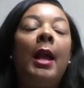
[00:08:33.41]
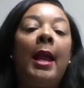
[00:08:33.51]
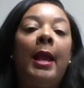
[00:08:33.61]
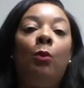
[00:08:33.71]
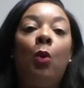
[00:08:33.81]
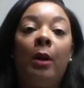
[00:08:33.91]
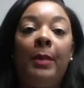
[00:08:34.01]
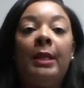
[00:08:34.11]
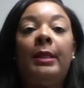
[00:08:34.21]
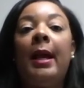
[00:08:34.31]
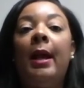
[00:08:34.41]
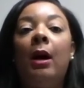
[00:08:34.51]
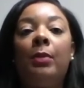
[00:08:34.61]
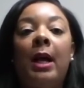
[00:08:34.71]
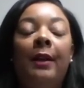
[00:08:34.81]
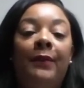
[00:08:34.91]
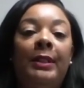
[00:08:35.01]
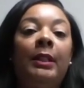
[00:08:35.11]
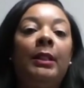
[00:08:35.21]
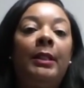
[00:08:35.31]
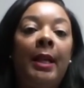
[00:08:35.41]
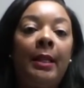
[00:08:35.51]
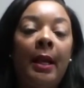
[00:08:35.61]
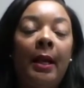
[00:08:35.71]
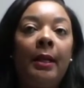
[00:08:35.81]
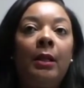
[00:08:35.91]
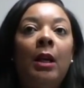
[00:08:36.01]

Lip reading: and wanted me to help kind of facilitate that.